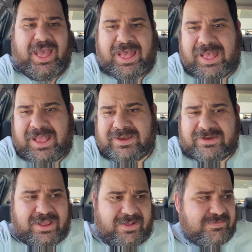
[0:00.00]

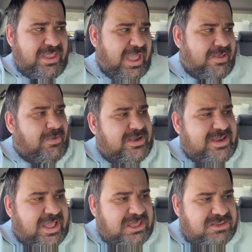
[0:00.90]
and my
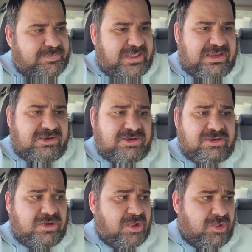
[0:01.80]
day's been
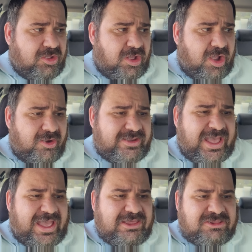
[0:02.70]

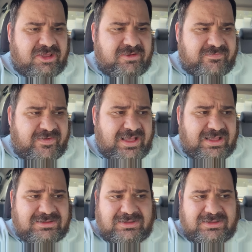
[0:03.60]
okay so far.